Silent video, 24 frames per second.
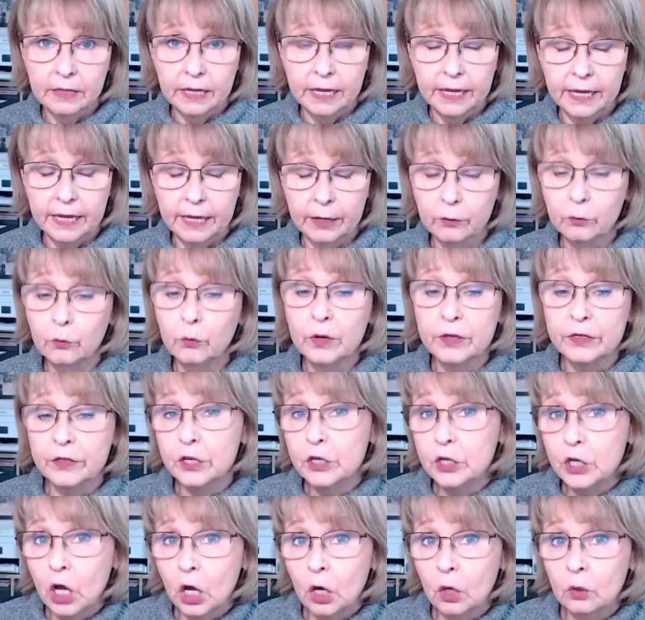and with a
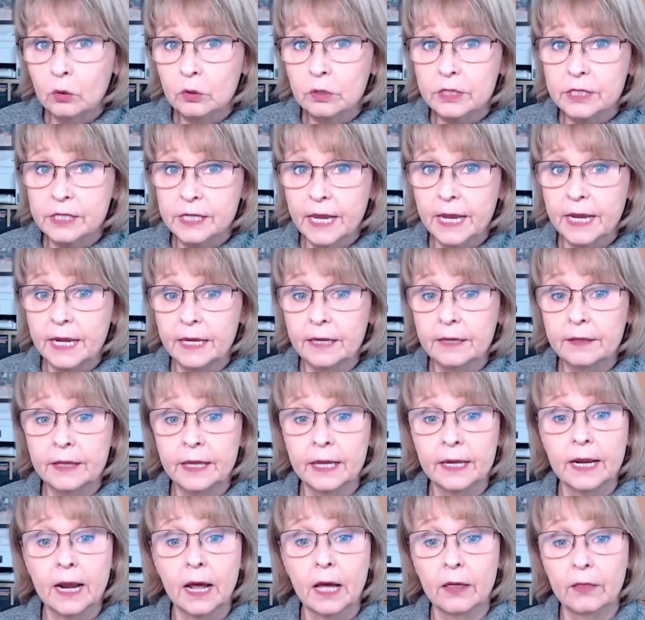note saying
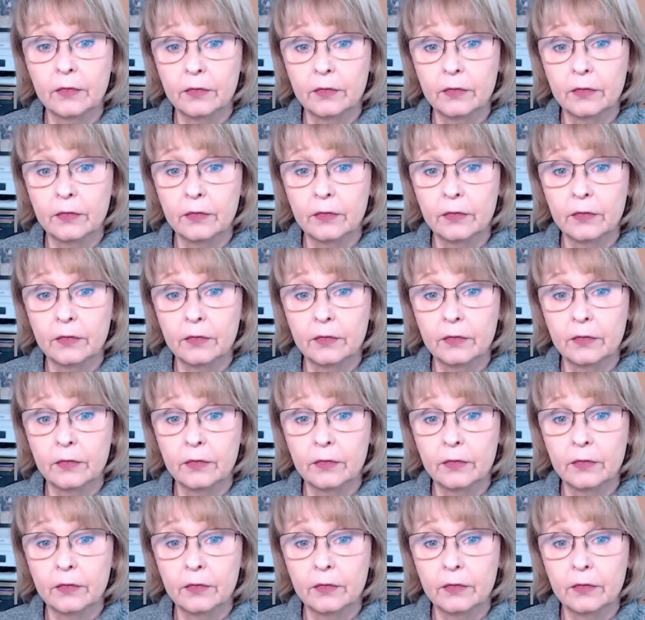that